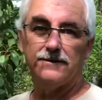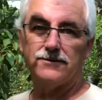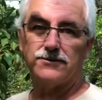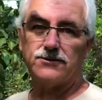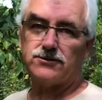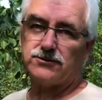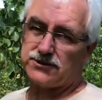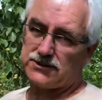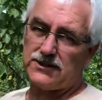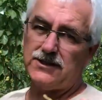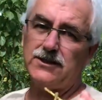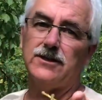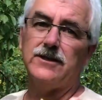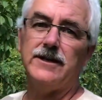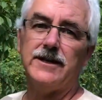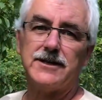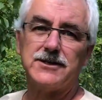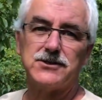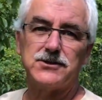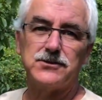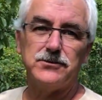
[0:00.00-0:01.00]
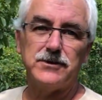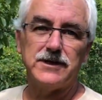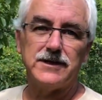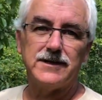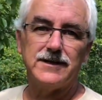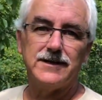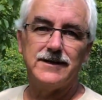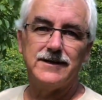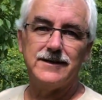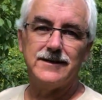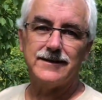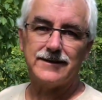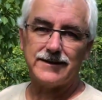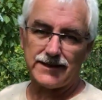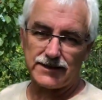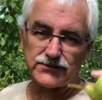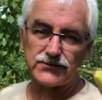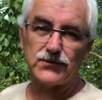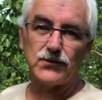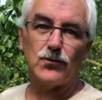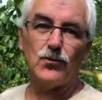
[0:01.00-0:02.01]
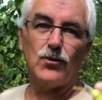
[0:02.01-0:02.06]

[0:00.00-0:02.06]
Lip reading: So see you next week. Thanks for